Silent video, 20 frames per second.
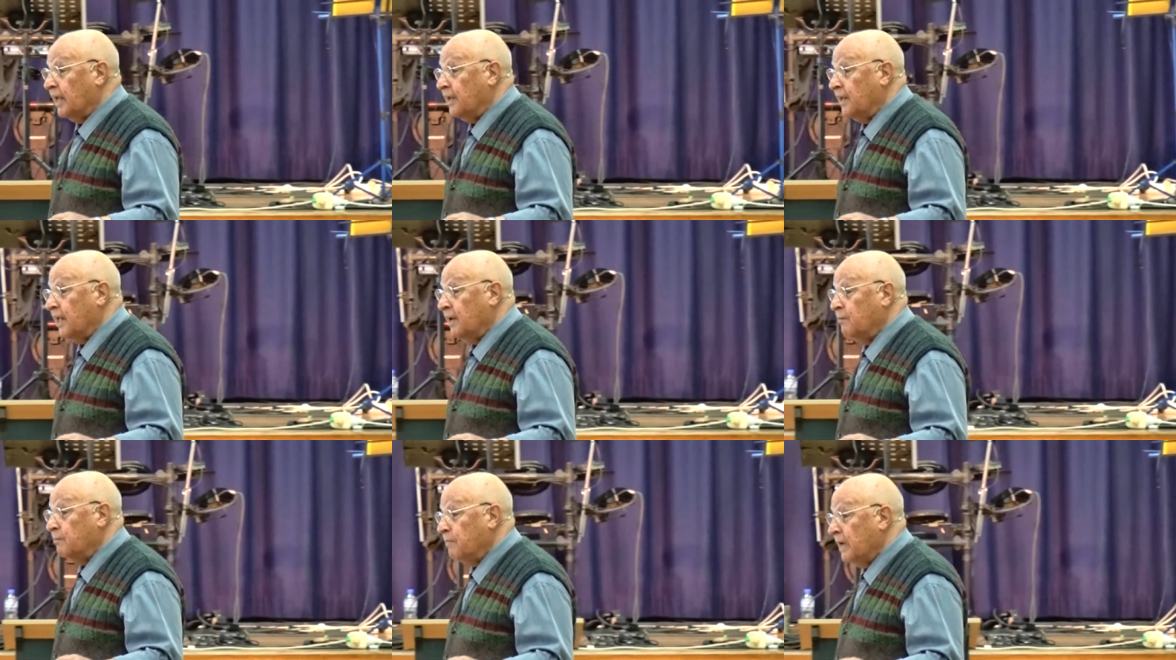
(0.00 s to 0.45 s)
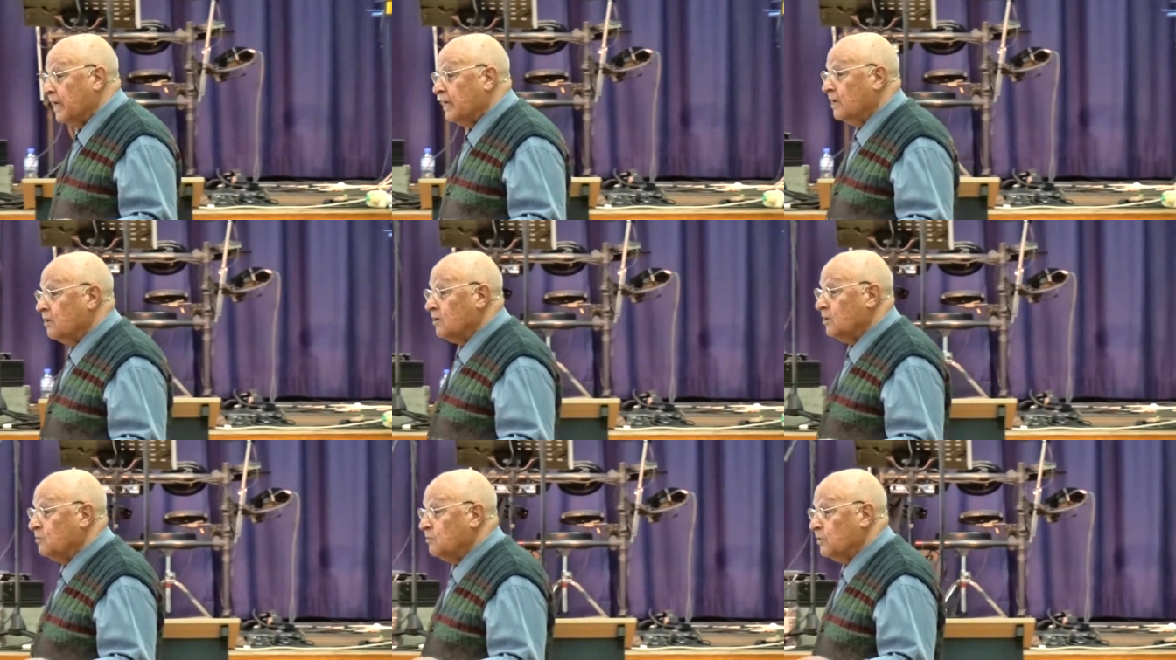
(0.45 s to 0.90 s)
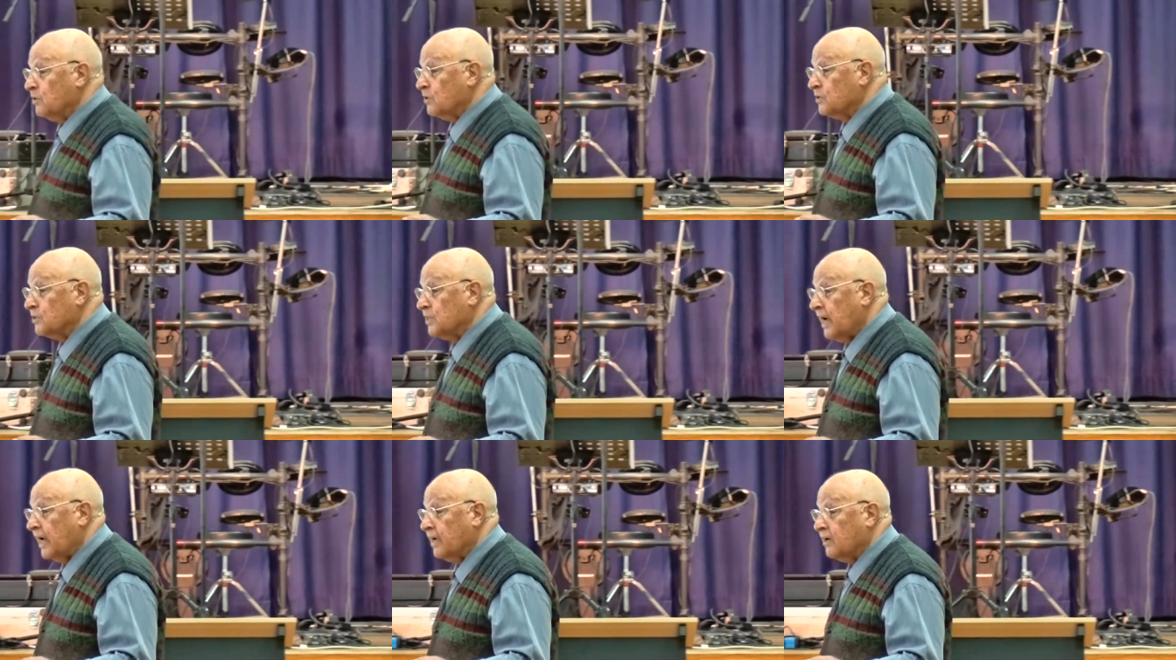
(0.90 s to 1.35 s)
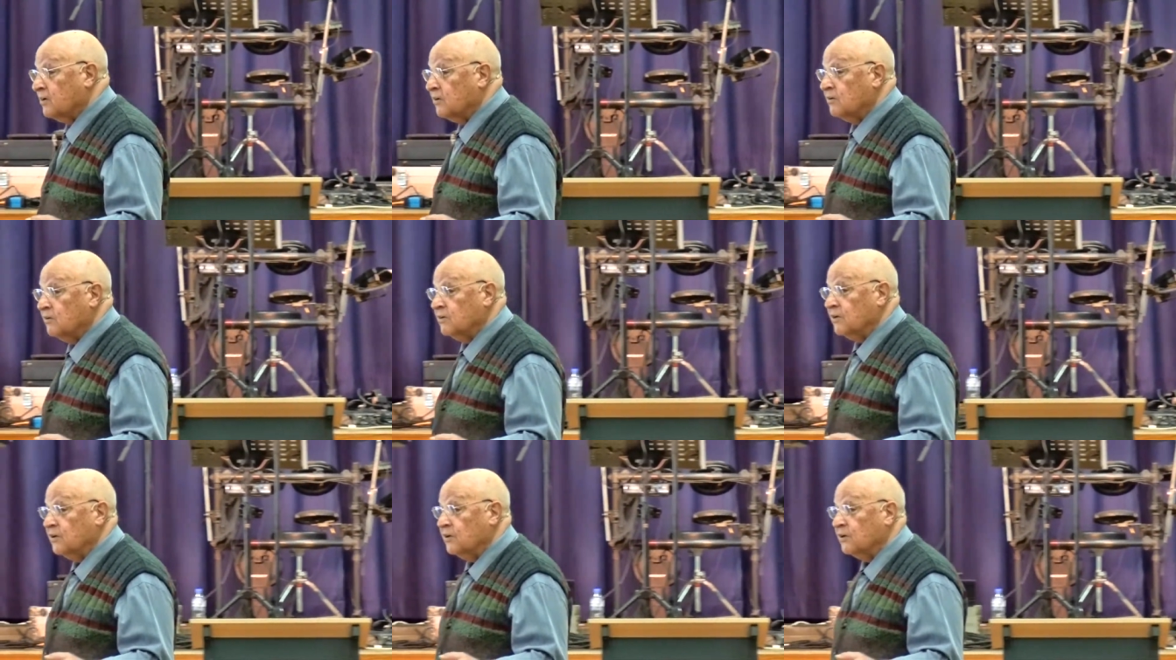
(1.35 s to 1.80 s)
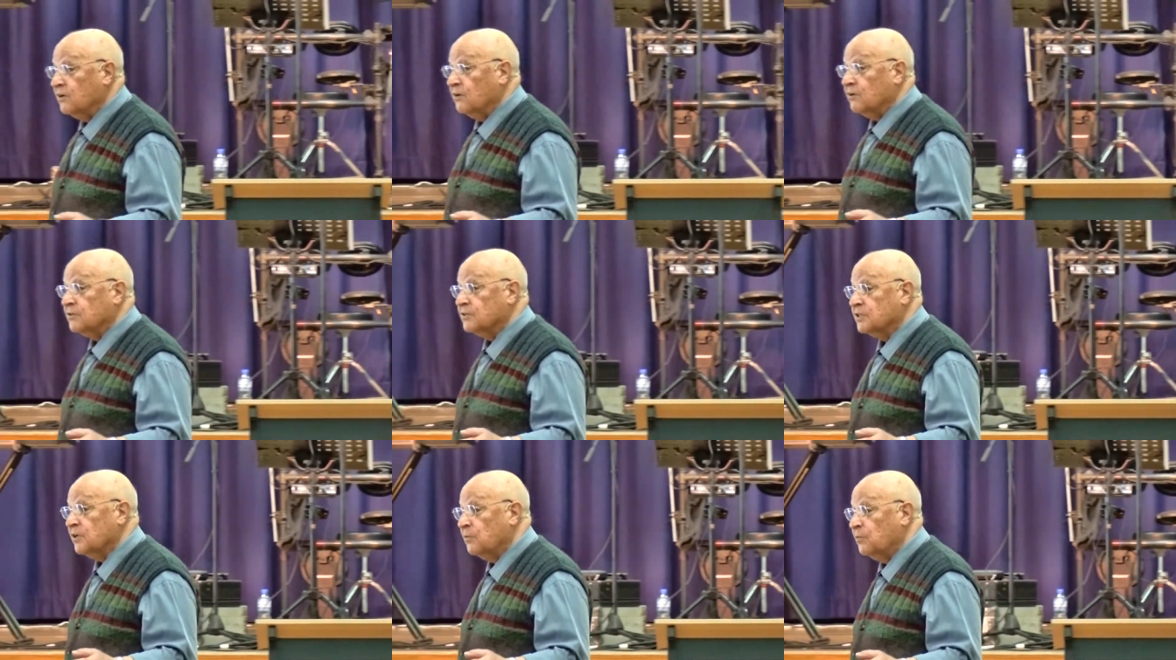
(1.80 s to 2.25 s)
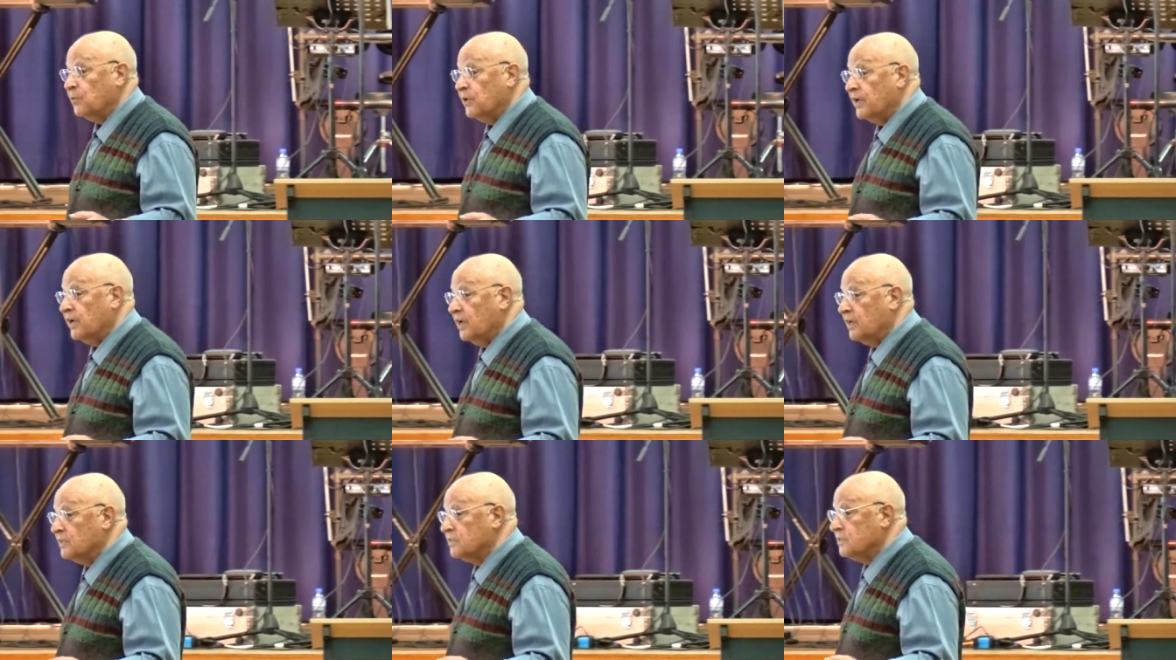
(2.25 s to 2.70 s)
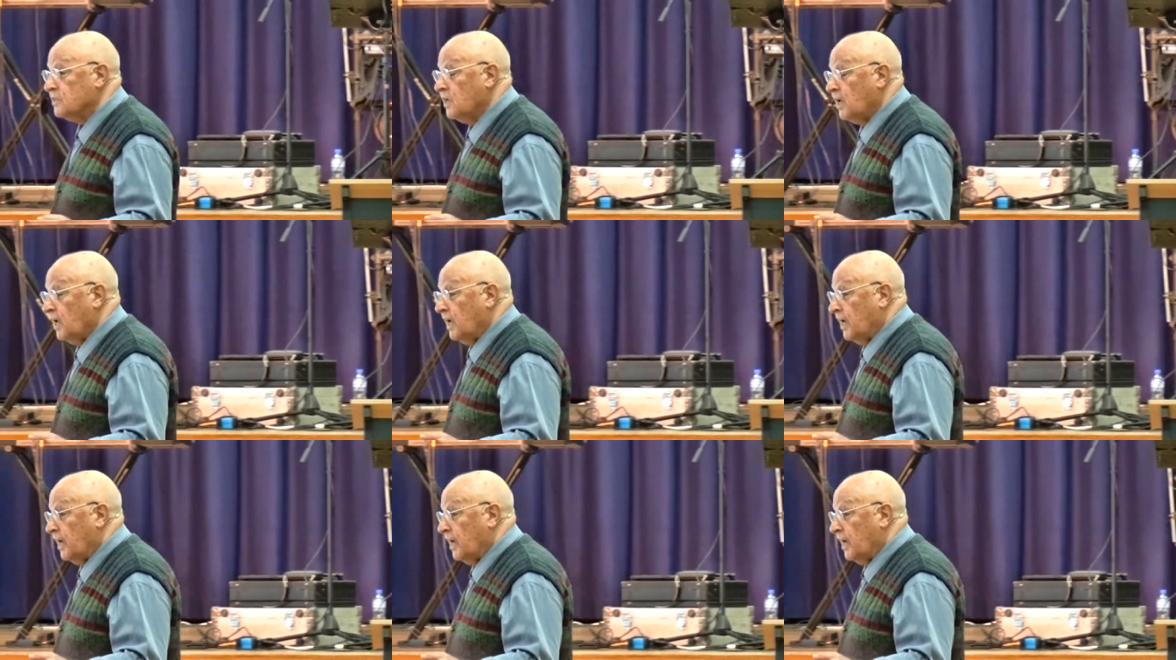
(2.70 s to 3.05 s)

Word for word: and then back on the motorcycle, and you go somewhere else,